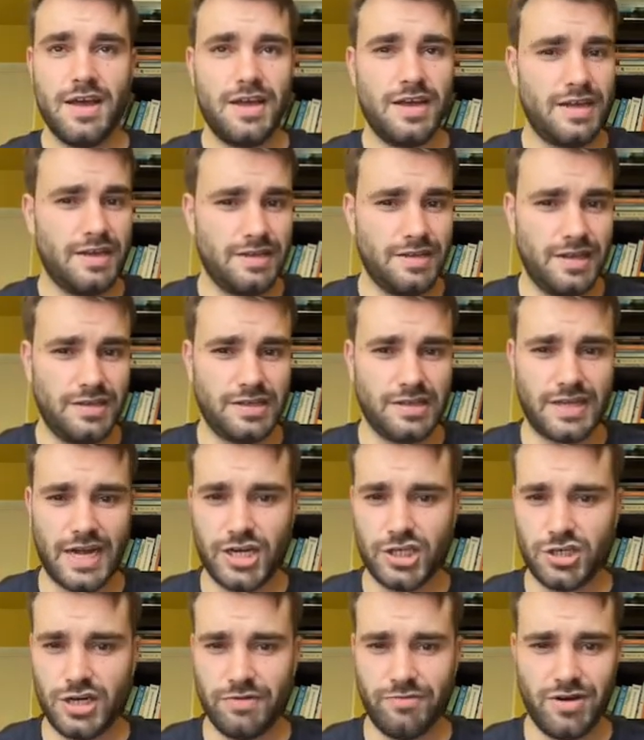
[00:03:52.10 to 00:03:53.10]
this is
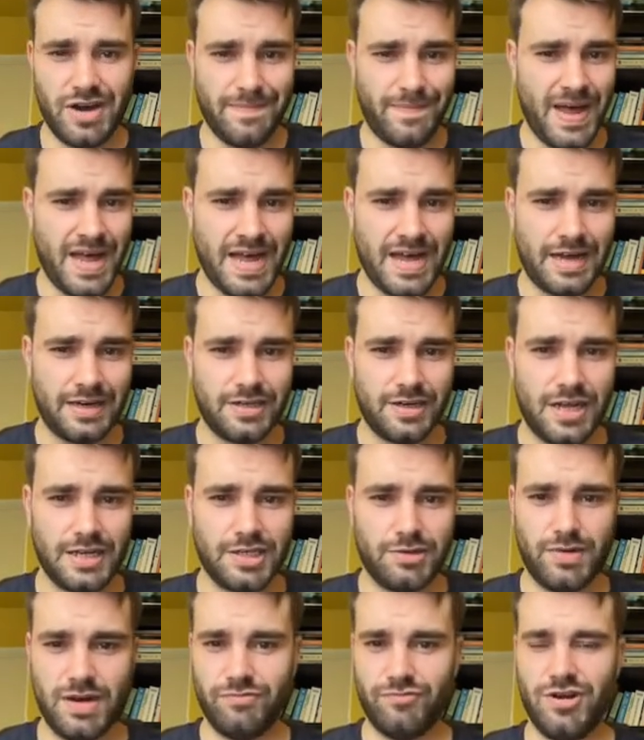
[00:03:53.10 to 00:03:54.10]
actually really bad.
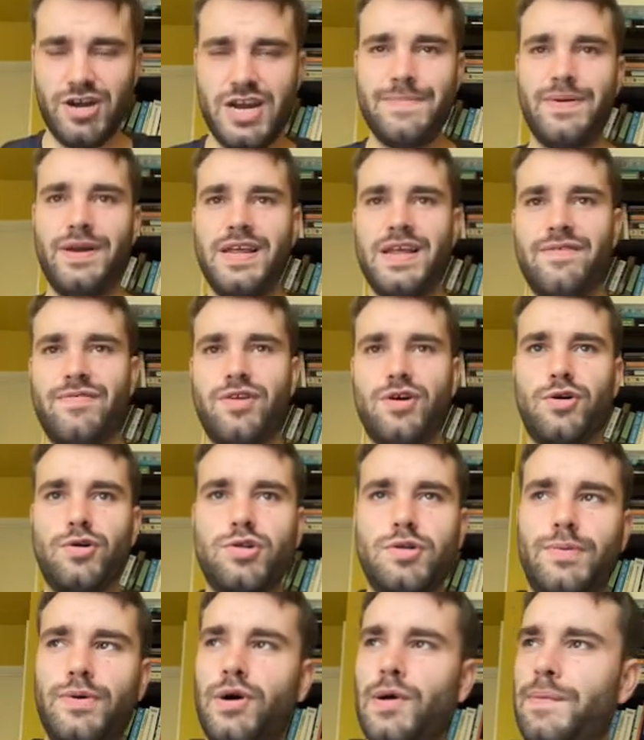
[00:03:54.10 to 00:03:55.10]
Do I really believe that
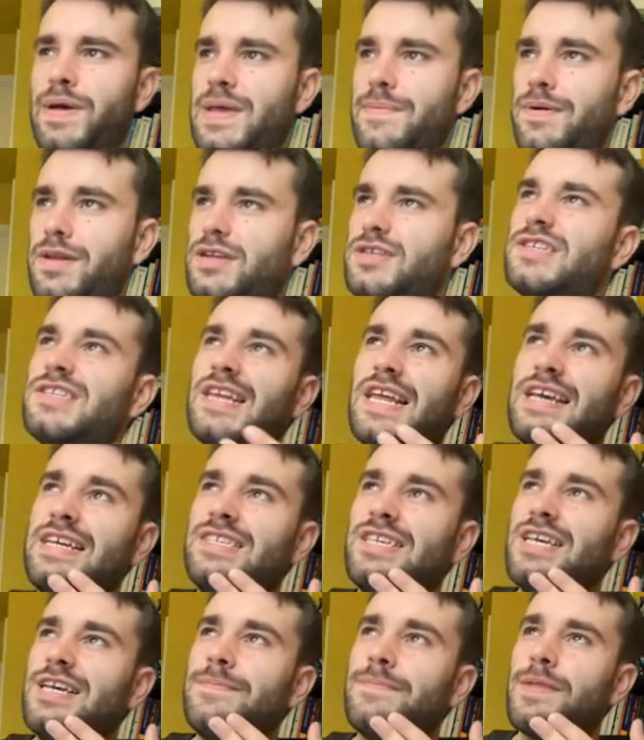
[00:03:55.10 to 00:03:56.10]
all poor people are just
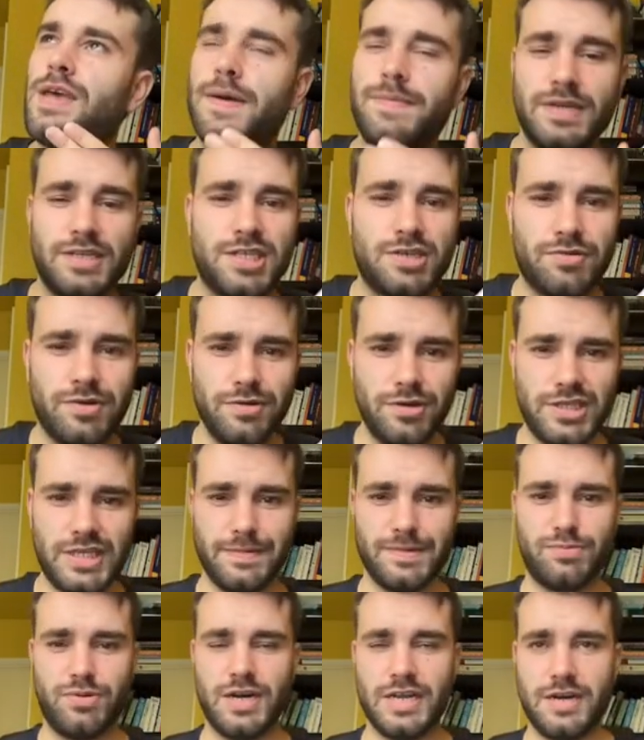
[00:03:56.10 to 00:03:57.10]
lazy? I mean, Scrooge
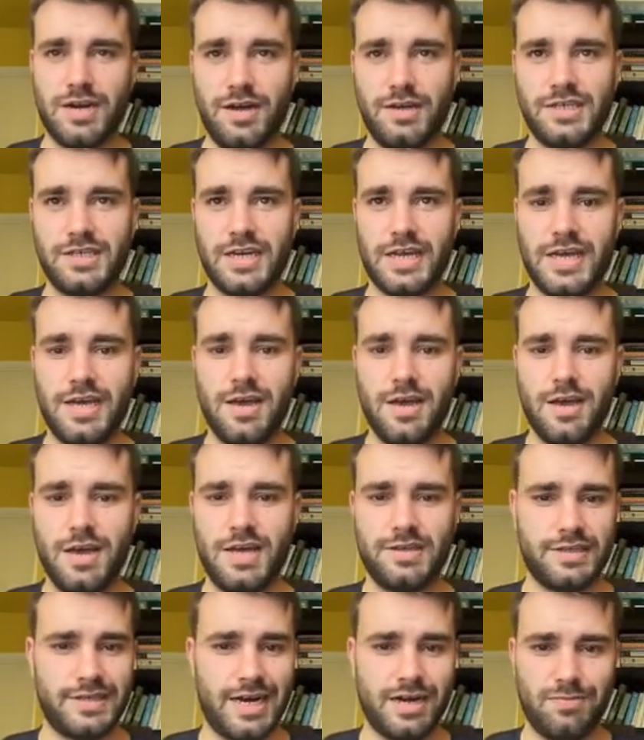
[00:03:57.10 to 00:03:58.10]
seems pretty nasty.
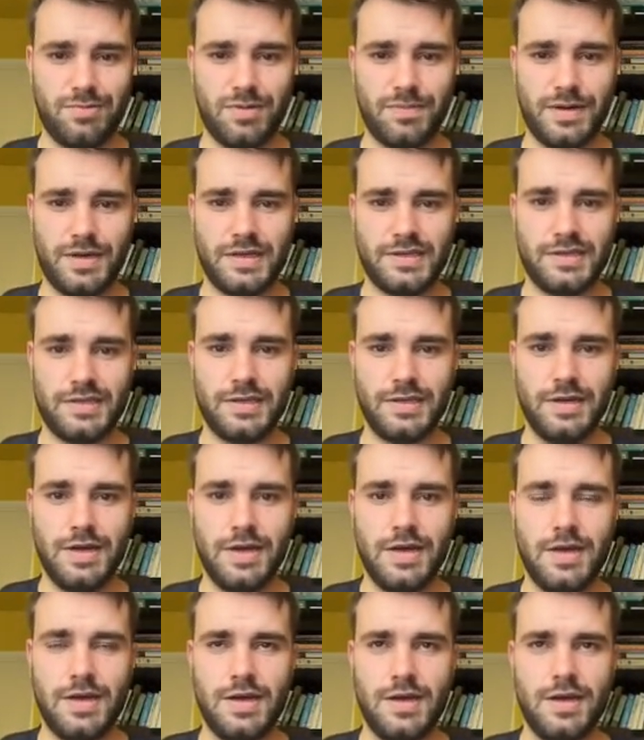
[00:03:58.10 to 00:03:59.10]
He's a terrible person,
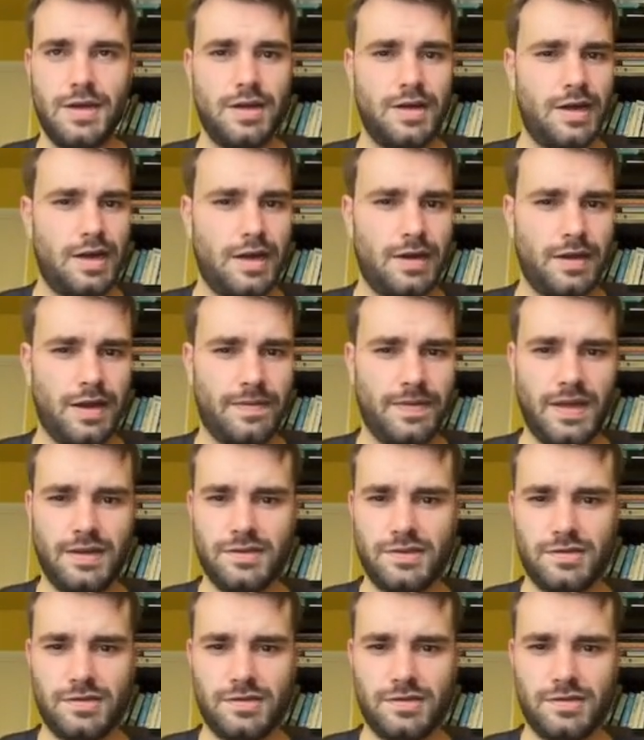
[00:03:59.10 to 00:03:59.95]
and that's